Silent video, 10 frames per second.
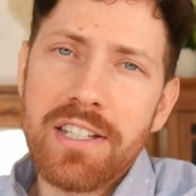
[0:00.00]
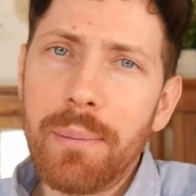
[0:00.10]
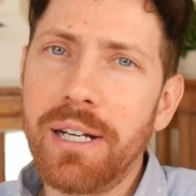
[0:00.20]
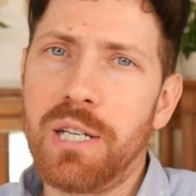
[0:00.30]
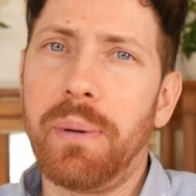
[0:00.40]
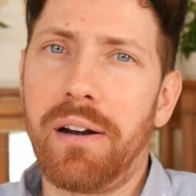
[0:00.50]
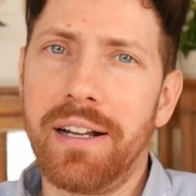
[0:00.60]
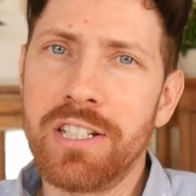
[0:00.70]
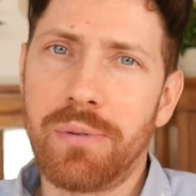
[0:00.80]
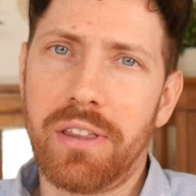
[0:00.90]
some
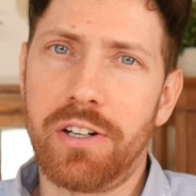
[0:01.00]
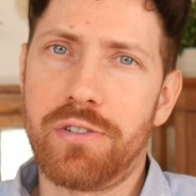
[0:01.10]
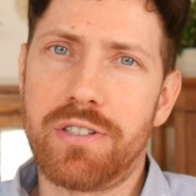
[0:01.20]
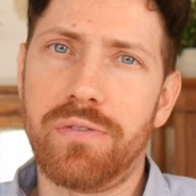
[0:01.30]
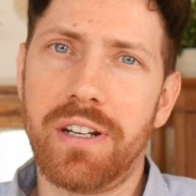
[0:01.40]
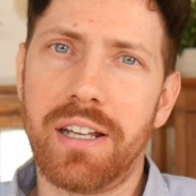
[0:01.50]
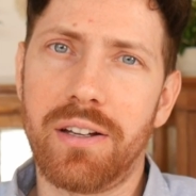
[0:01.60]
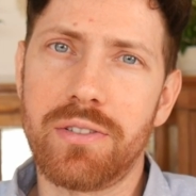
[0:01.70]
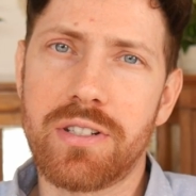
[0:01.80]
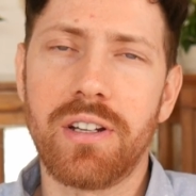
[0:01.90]
experience with hundreds of
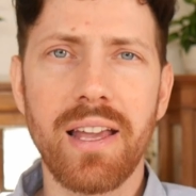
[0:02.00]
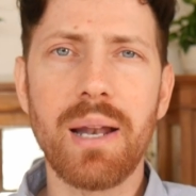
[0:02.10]
videos,